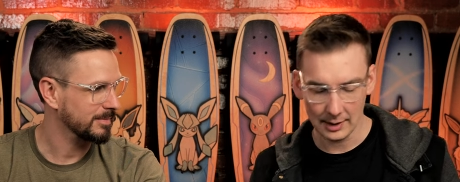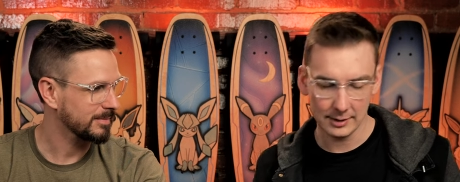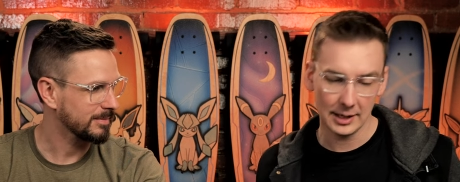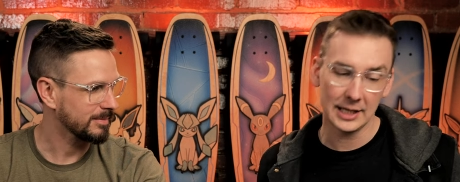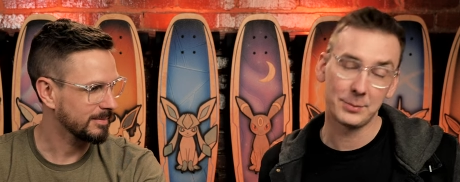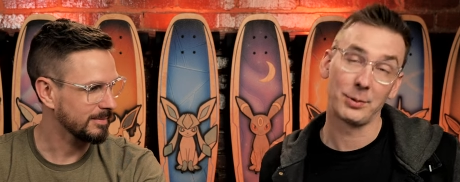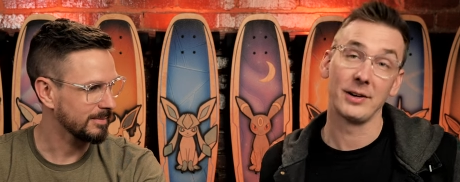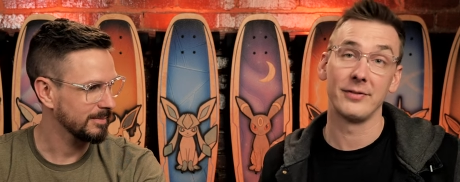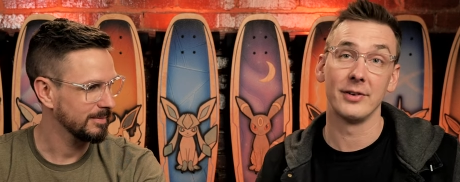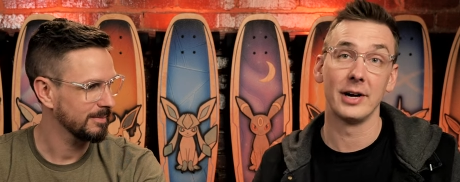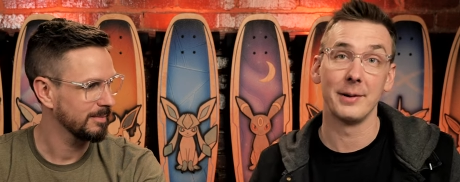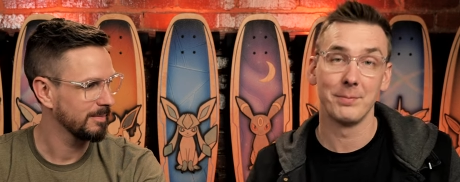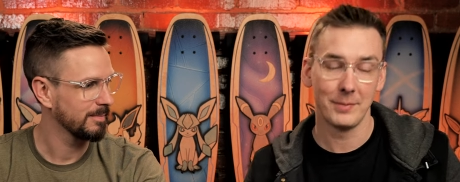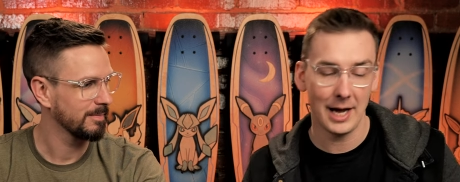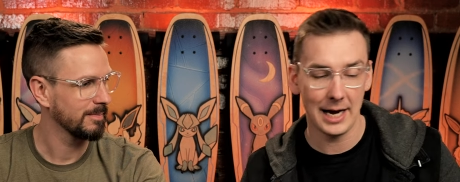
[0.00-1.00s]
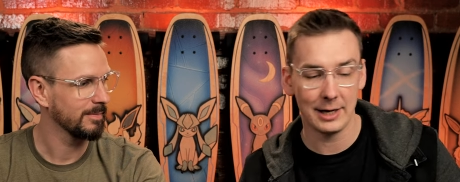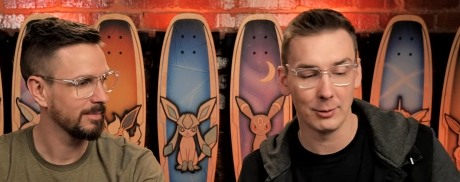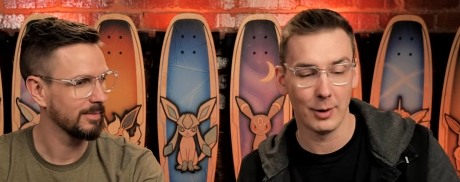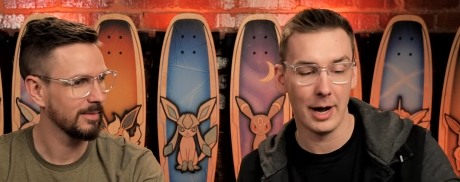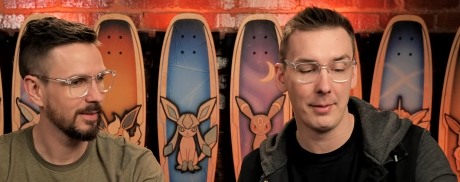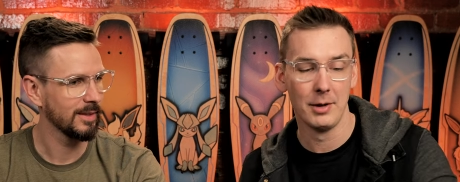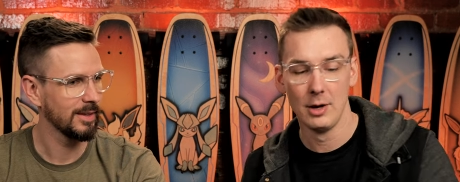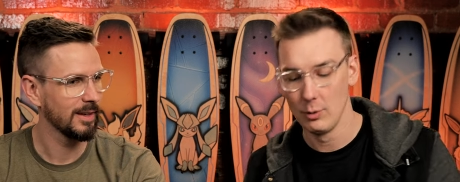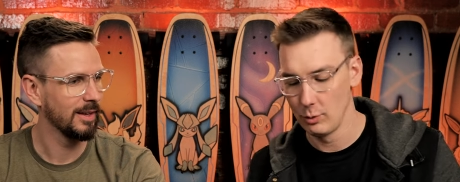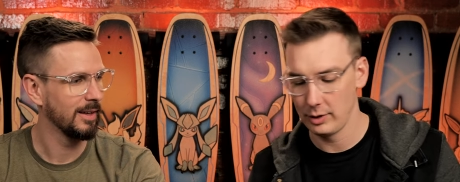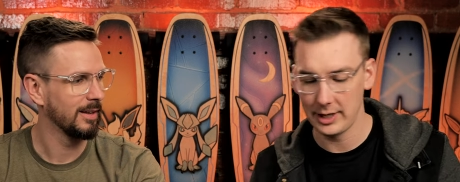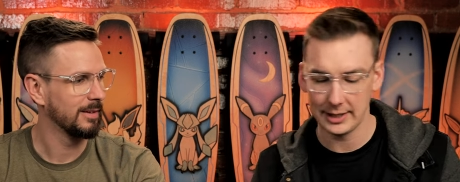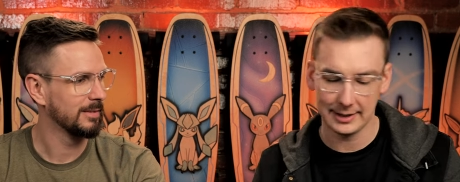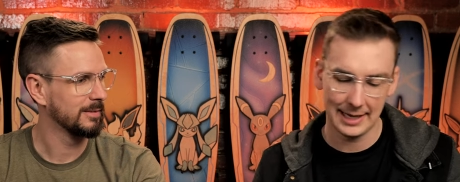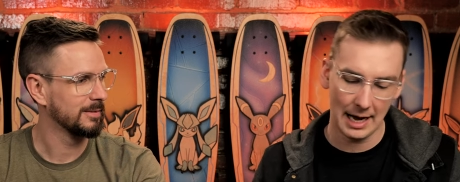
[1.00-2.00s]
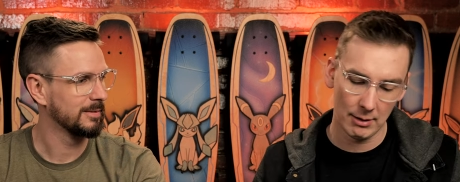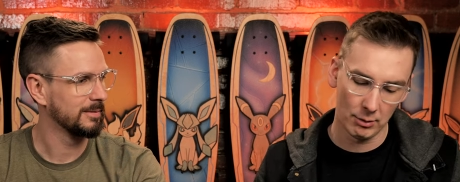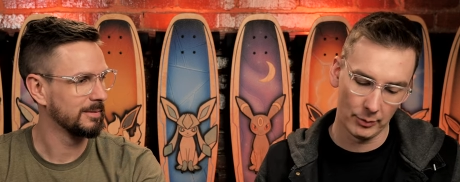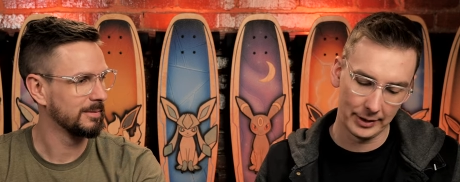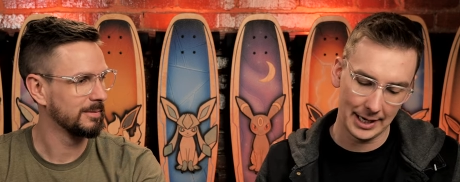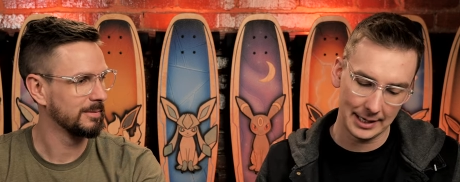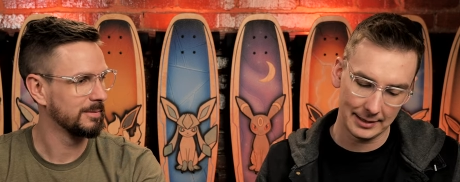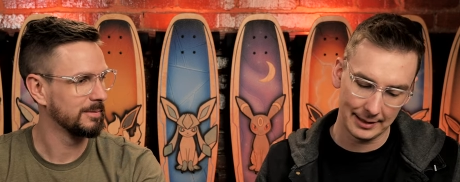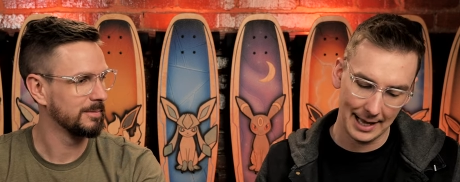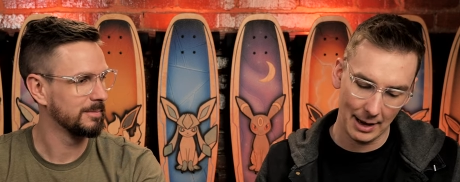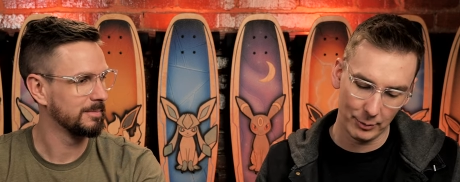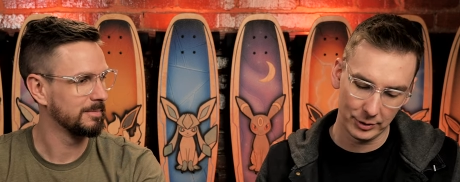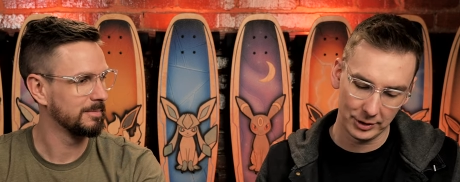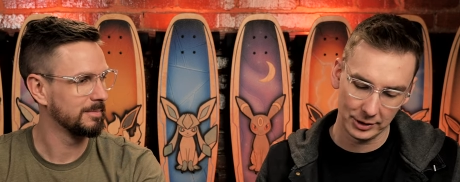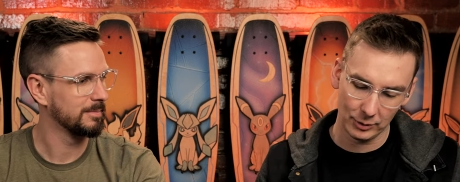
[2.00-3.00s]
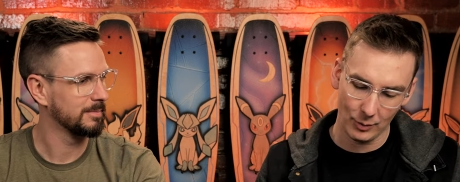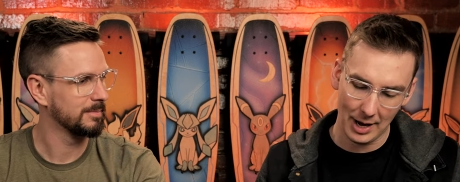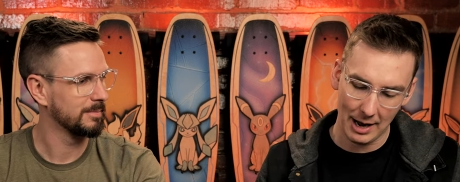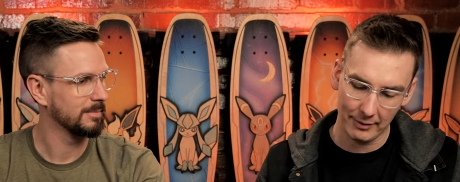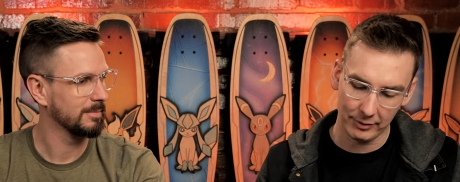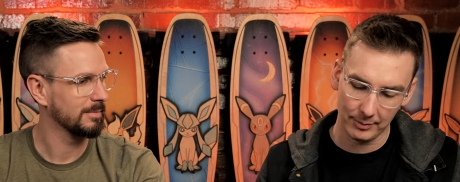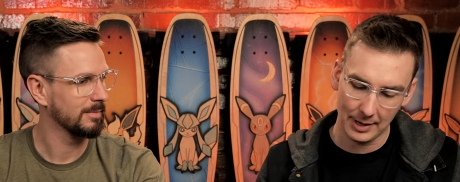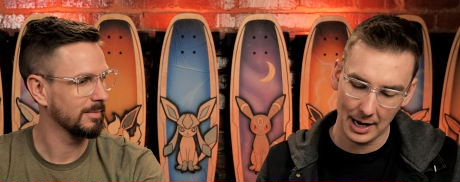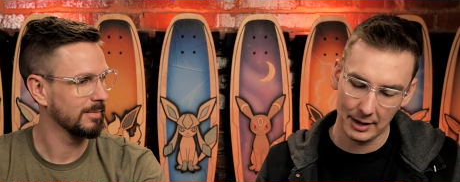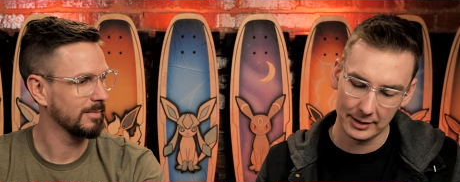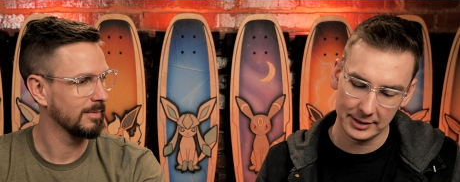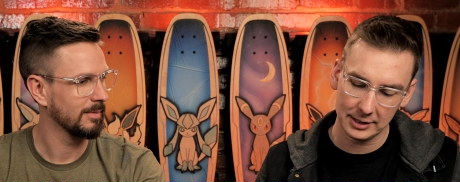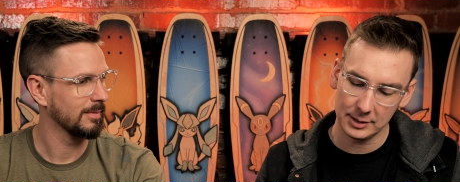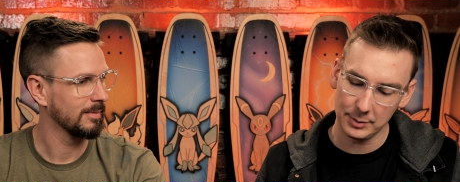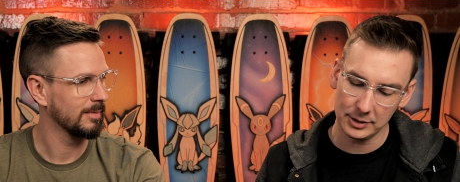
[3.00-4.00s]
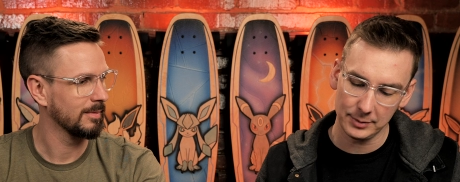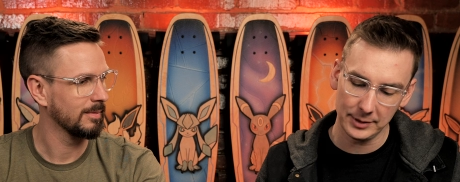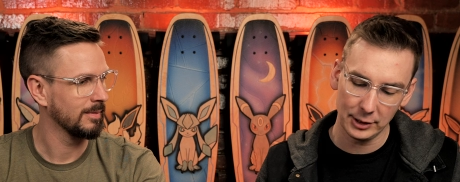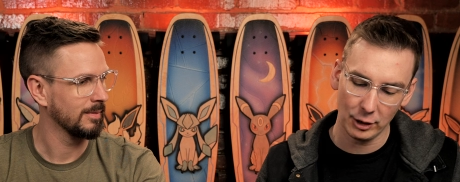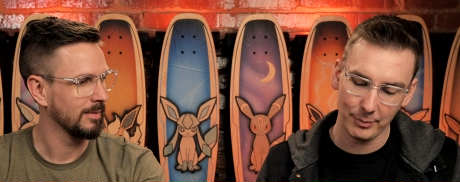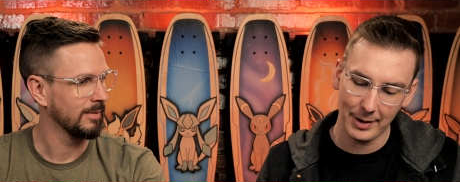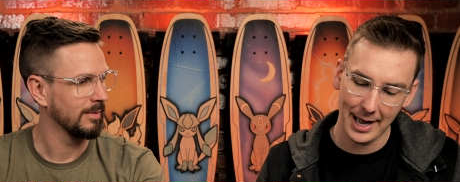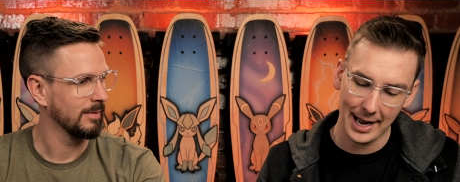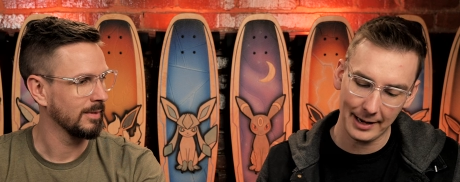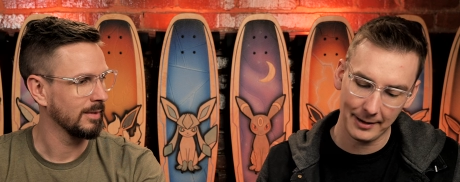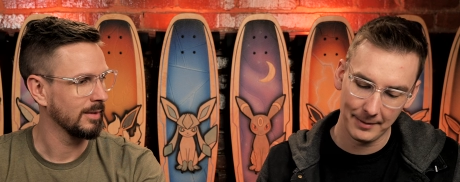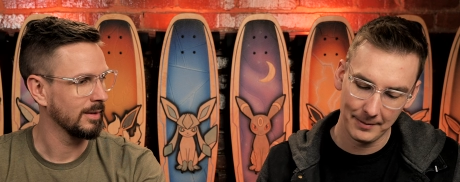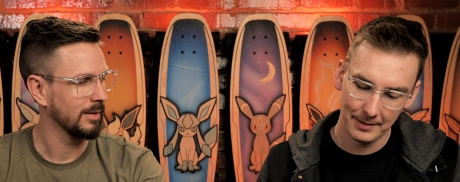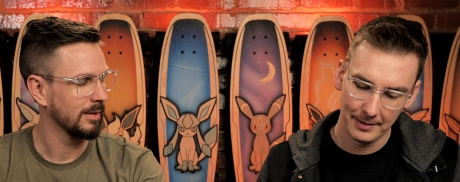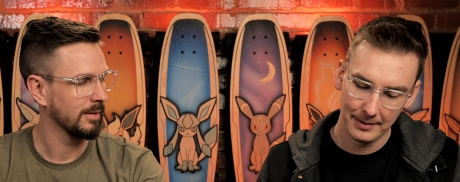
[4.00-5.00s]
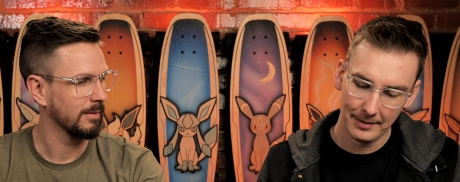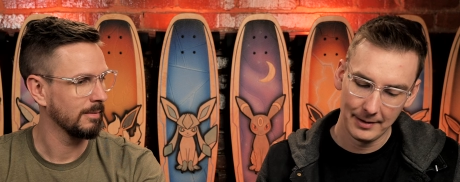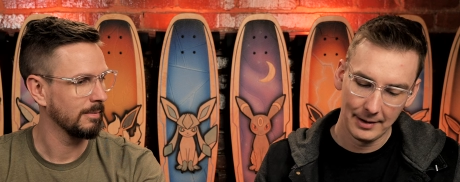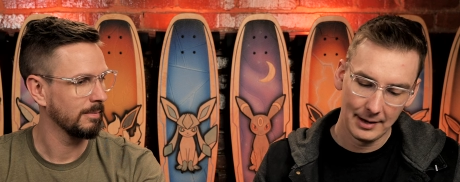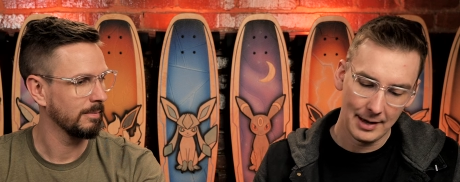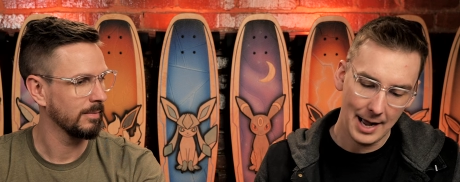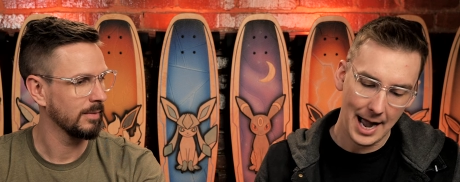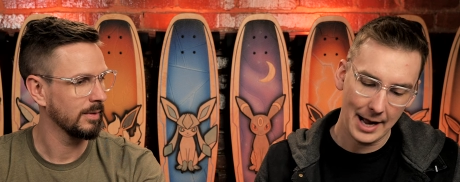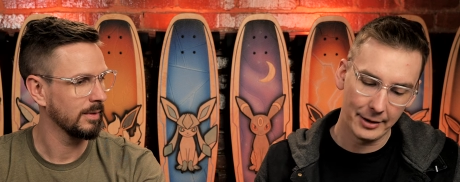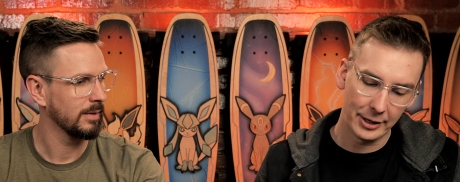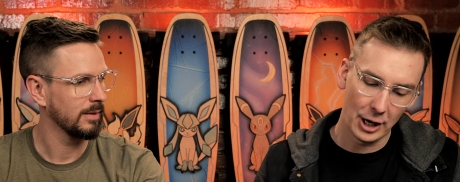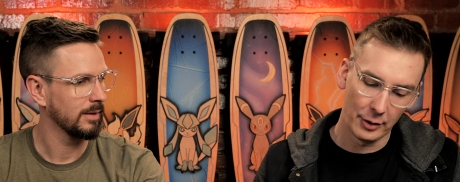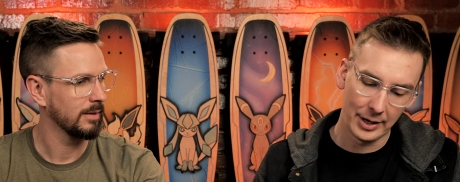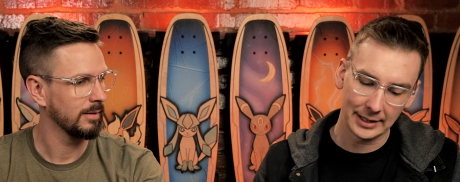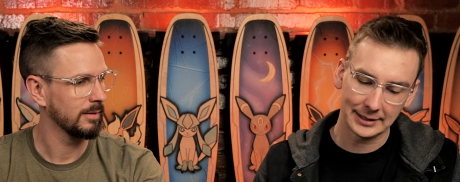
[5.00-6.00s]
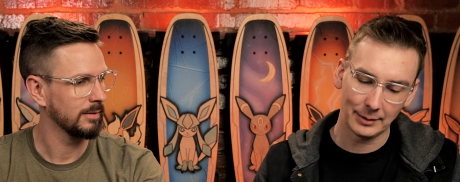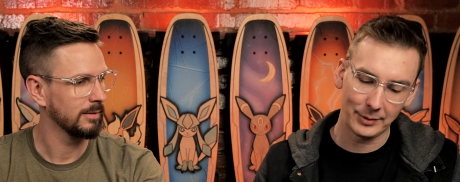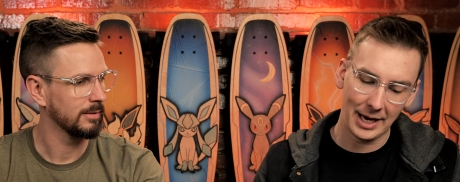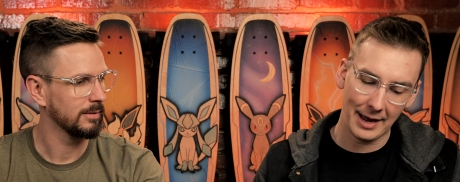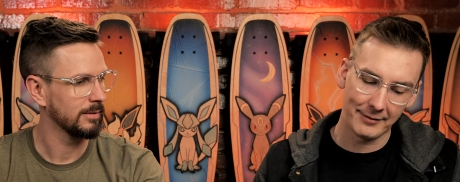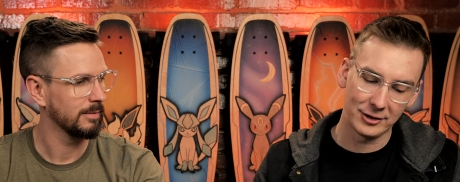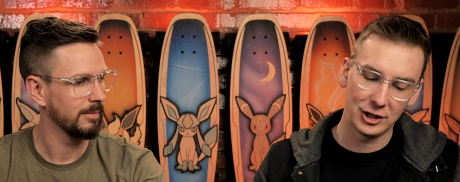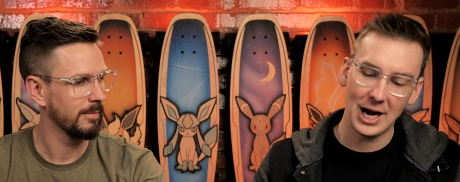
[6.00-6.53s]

Speaker 1: So that's pretty fun. Anyway, we'll get to that when we get to that, which is a while from now. Is it supposed to be your pack? I don't know. Next up, we have